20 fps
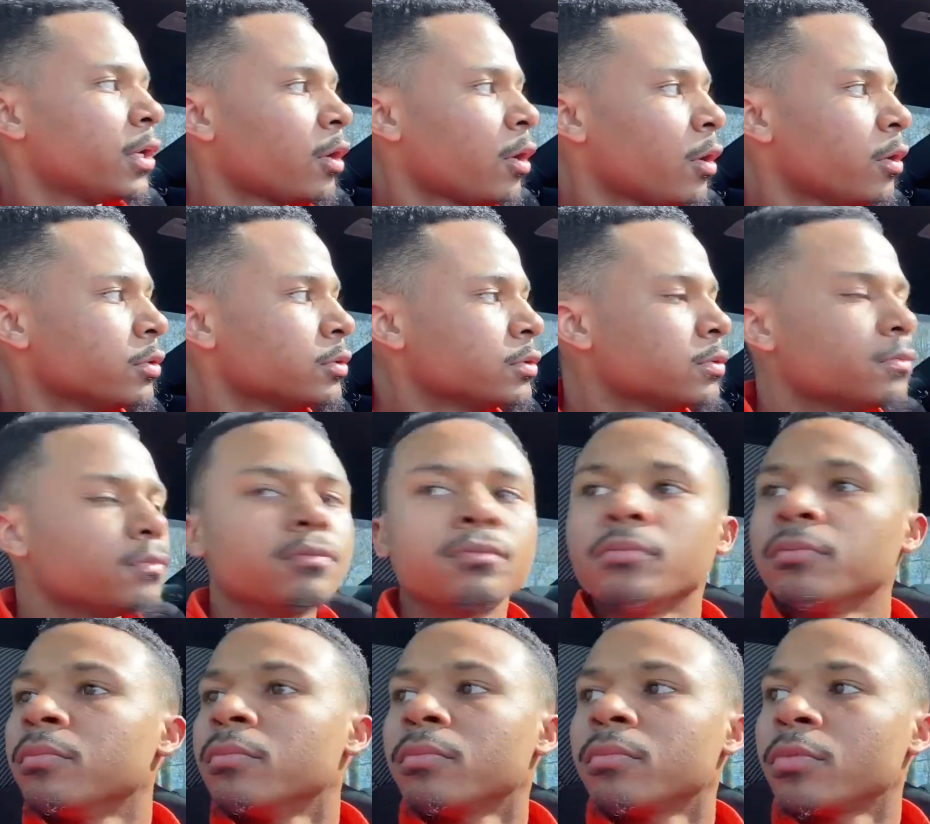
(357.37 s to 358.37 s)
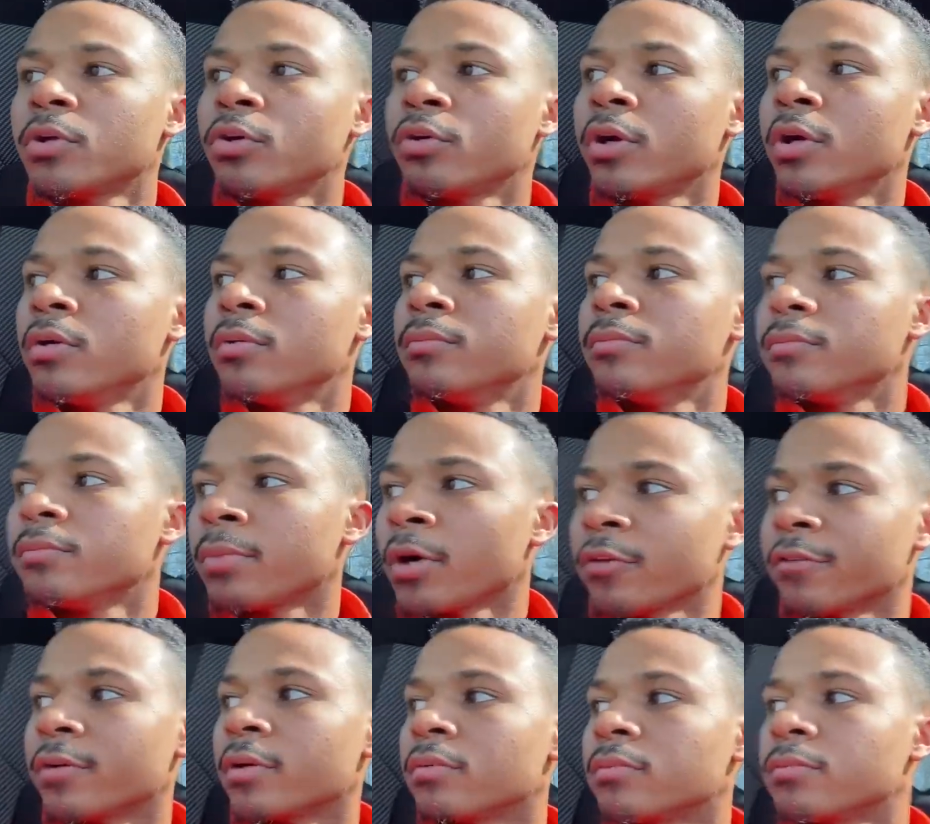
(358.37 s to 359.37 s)
cars you good
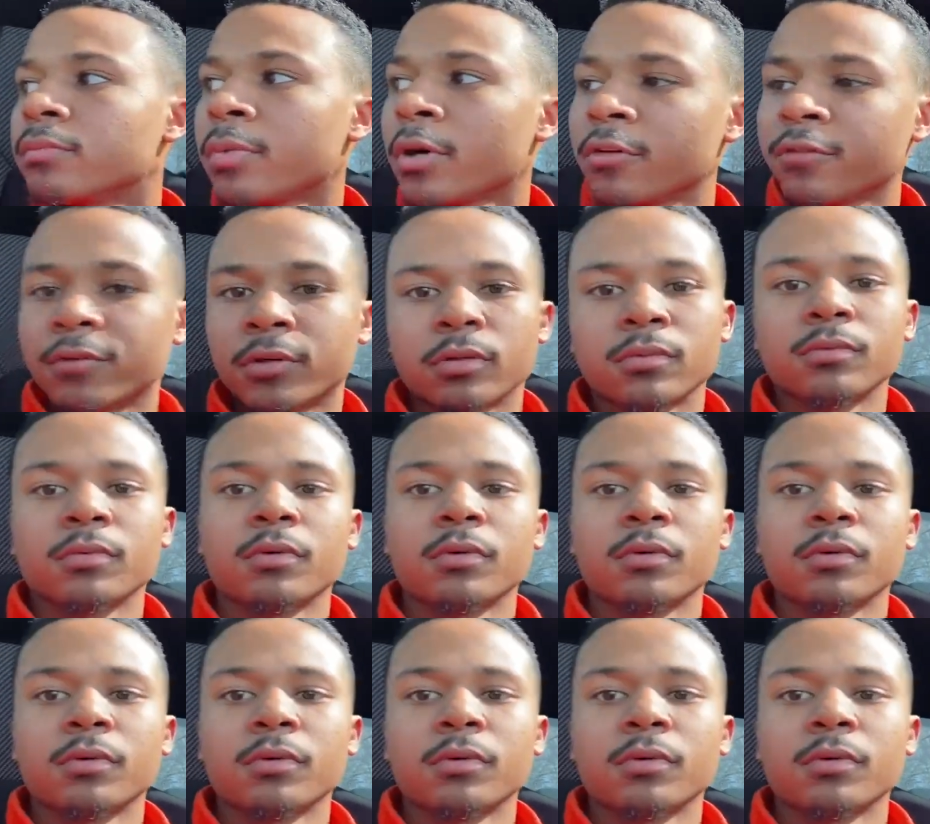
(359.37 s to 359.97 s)
perfect perfect